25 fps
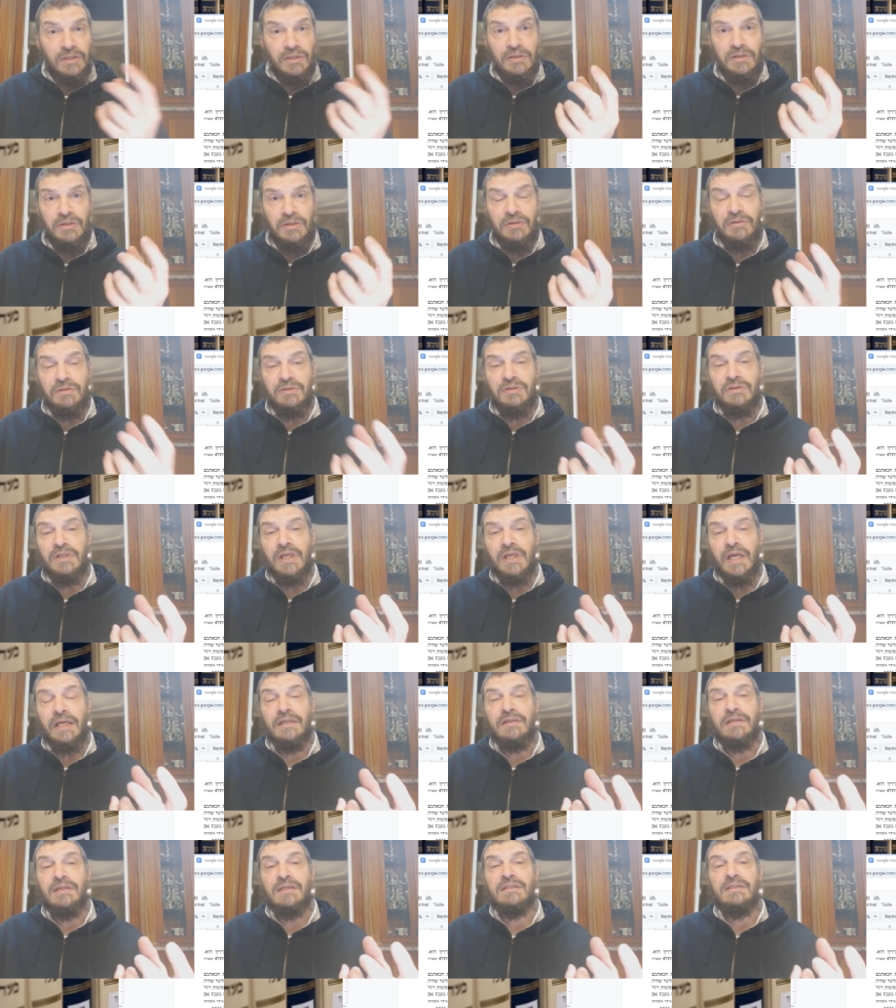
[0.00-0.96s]
you're
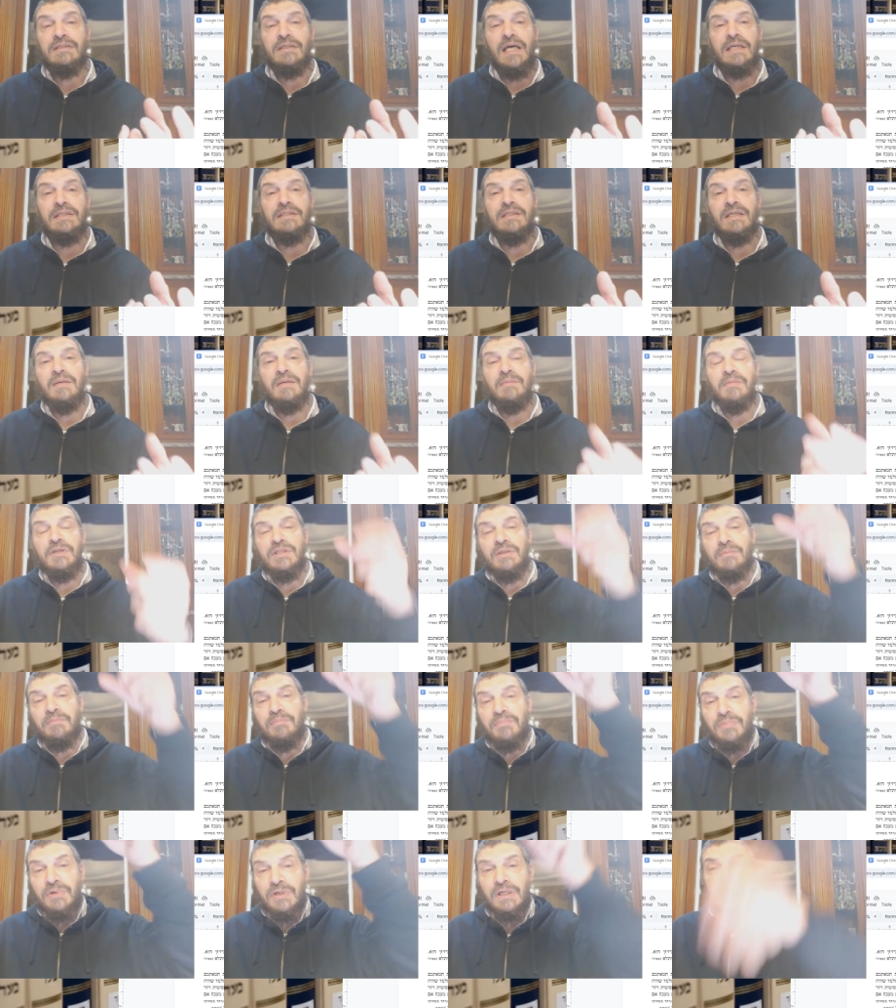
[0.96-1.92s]
taking this nice image
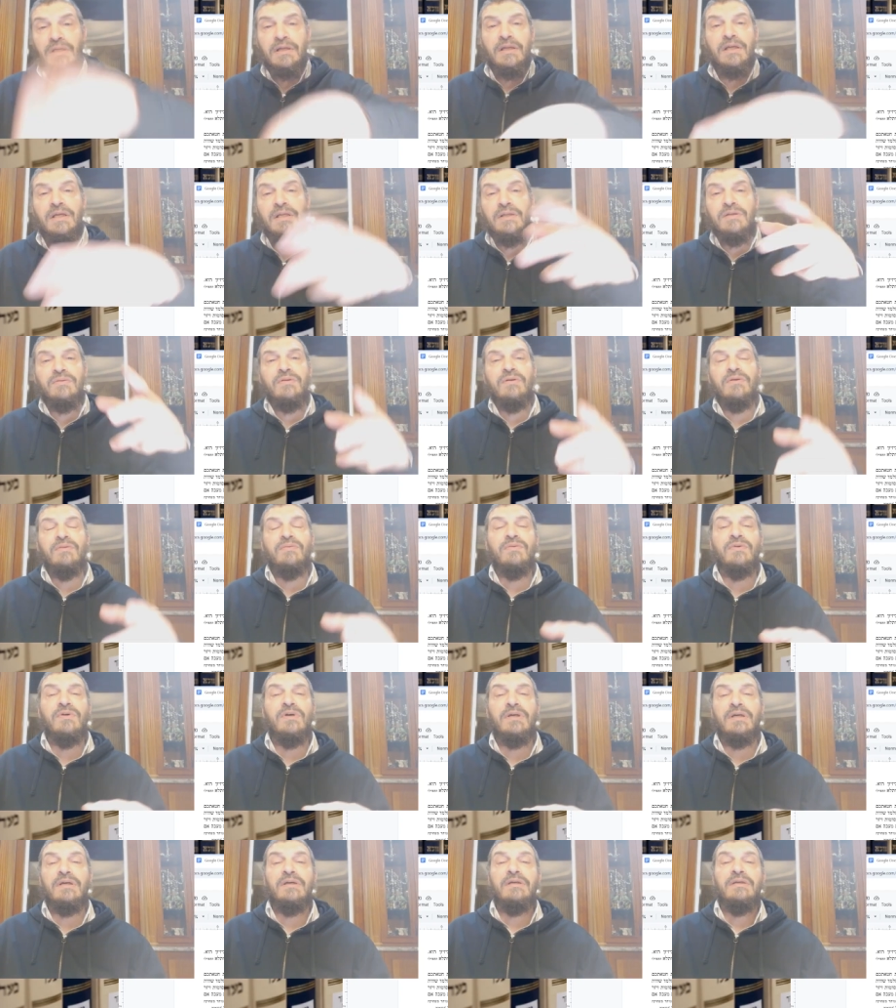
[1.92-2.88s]
and putting it into the
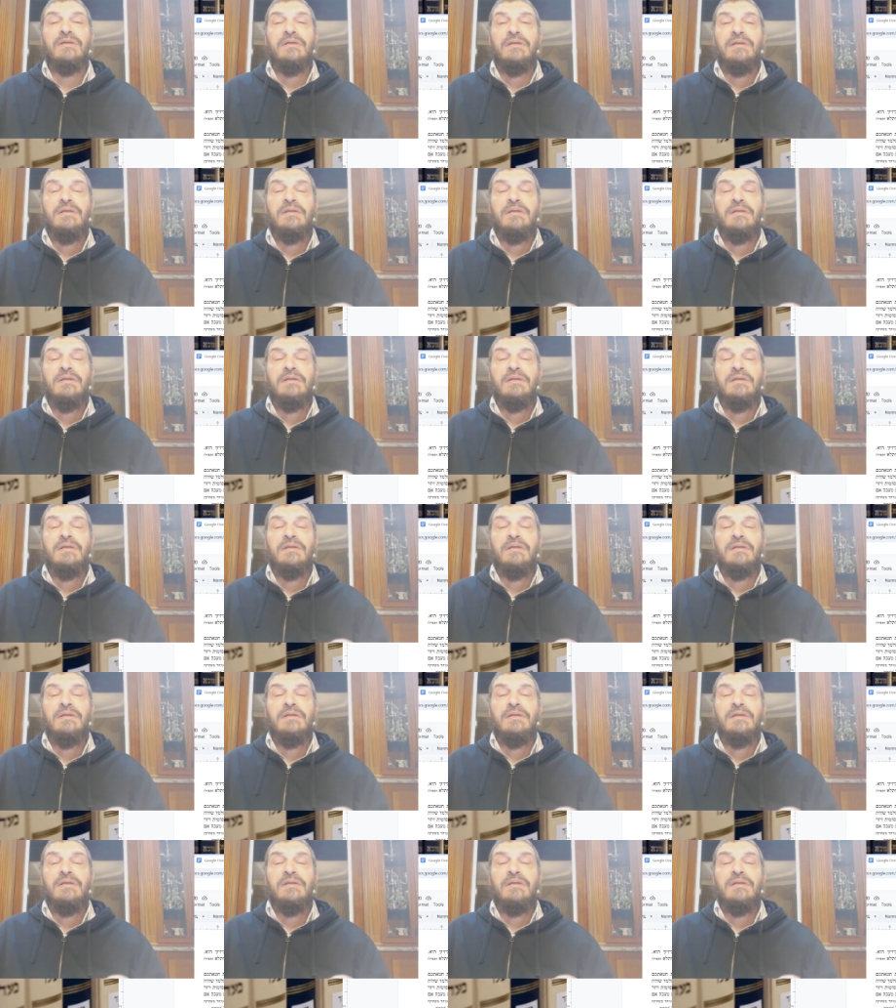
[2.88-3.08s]
water.